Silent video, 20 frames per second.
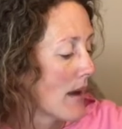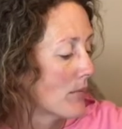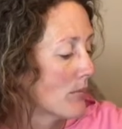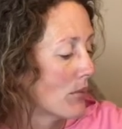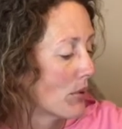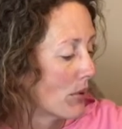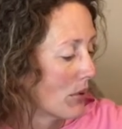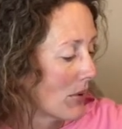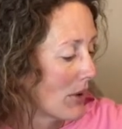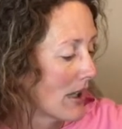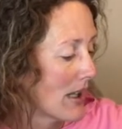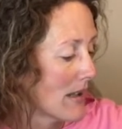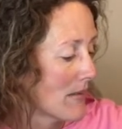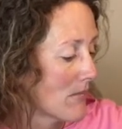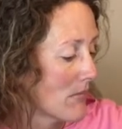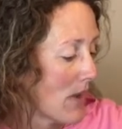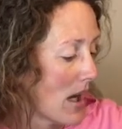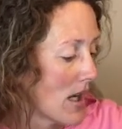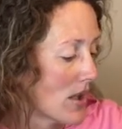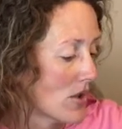pretty
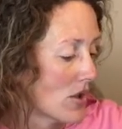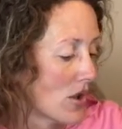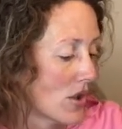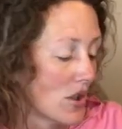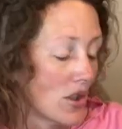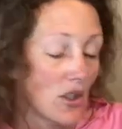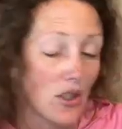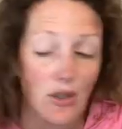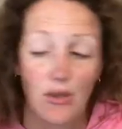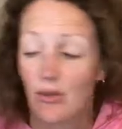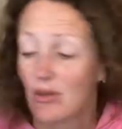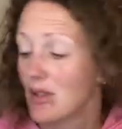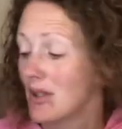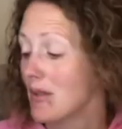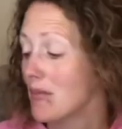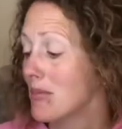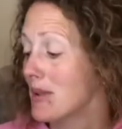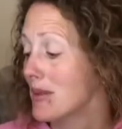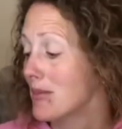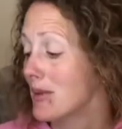much use the
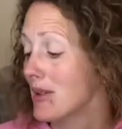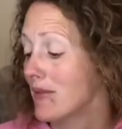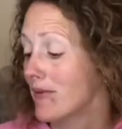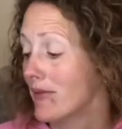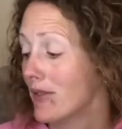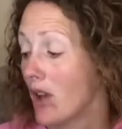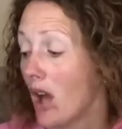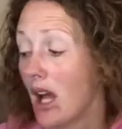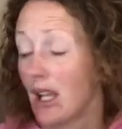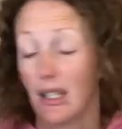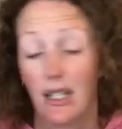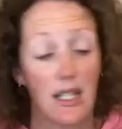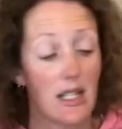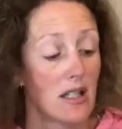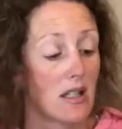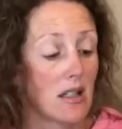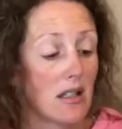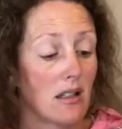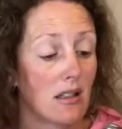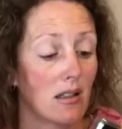BB Flawless